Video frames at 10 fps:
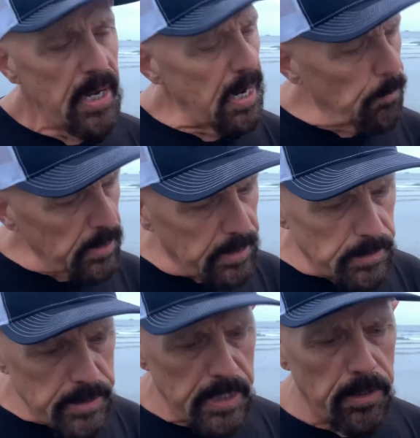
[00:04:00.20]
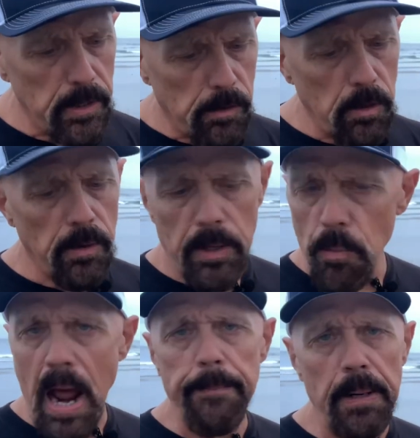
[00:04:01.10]
And we continue to grow at a
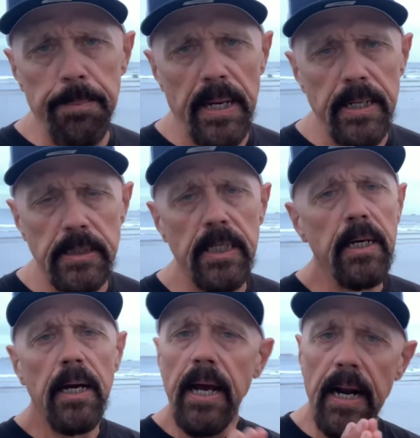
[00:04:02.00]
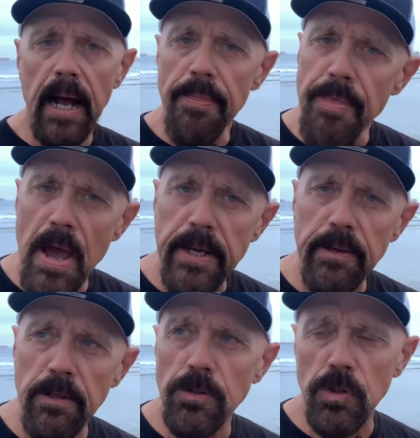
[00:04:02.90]
rapid pace. And I thank
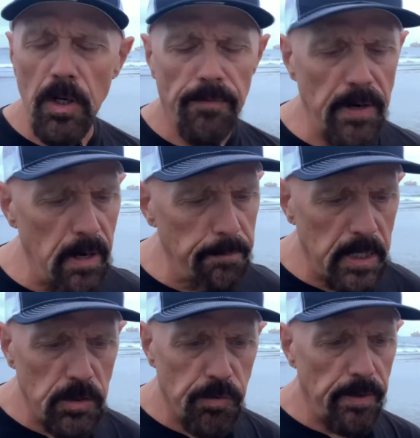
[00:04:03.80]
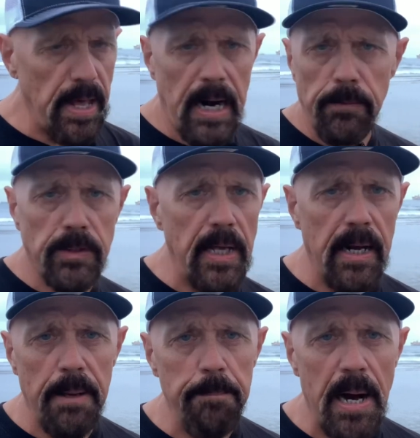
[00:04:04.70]
you so very much for that. I was
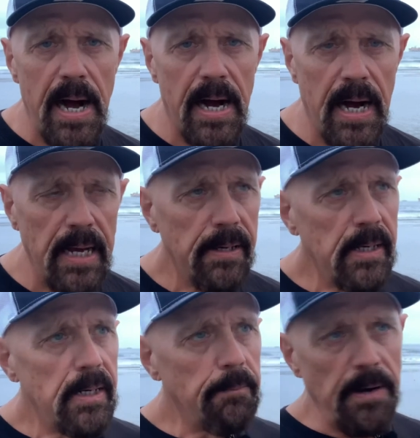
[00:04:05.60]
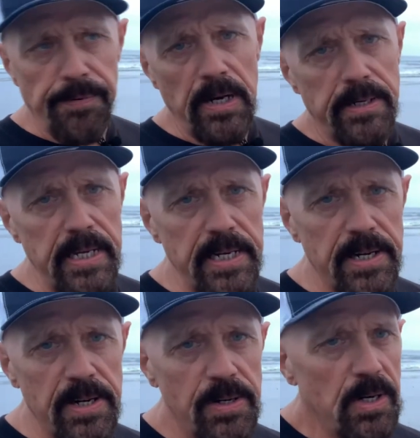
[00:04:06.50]
down in Baja. My friend
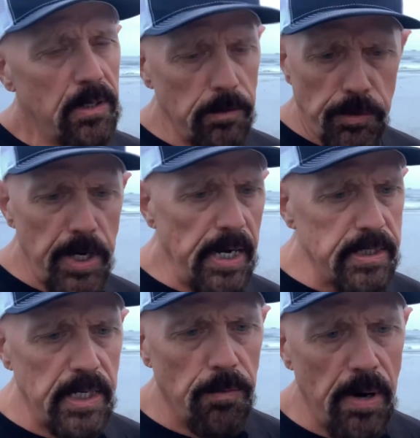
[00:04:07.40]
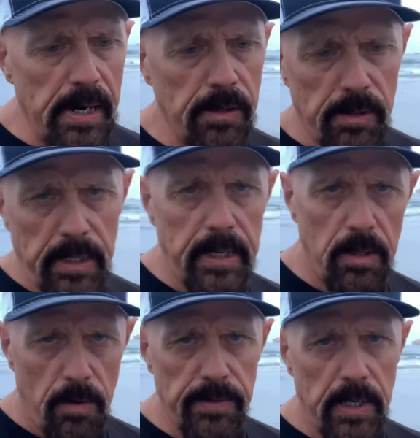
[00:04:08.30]
Dino, who checks in regularly
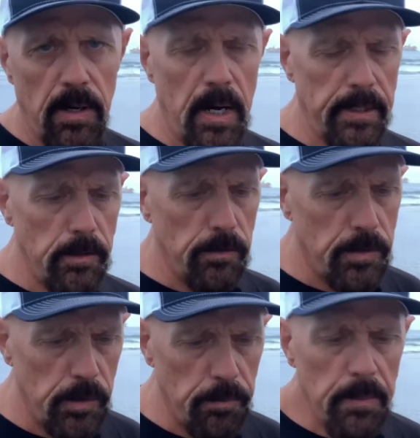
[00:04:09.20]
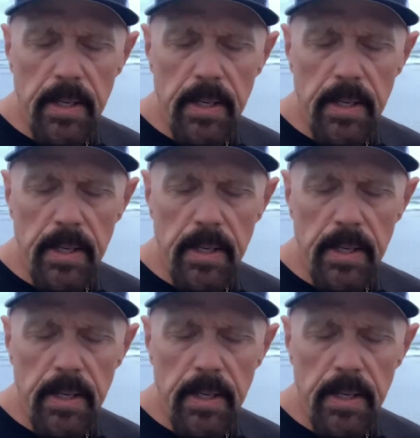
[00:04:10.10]
over there on YouTube,